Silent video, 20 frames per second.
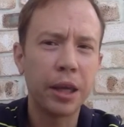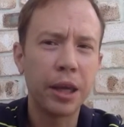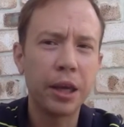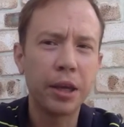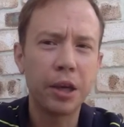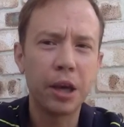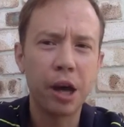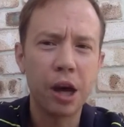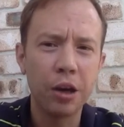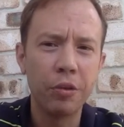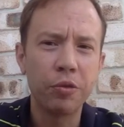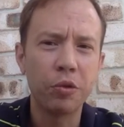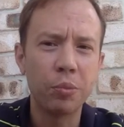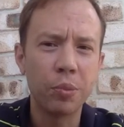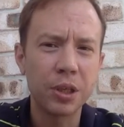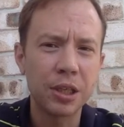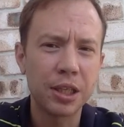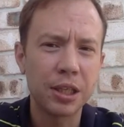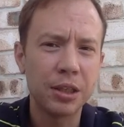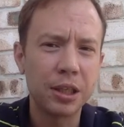he kind of
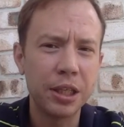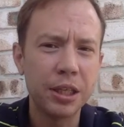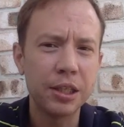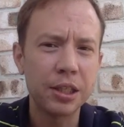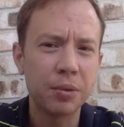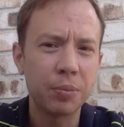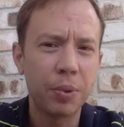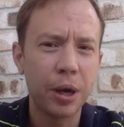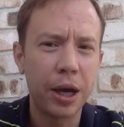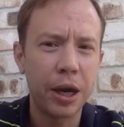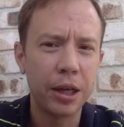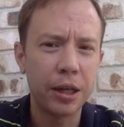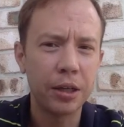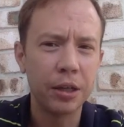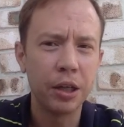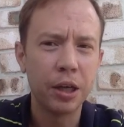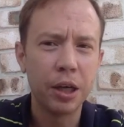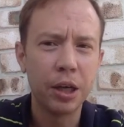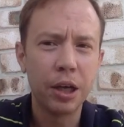almost anticipated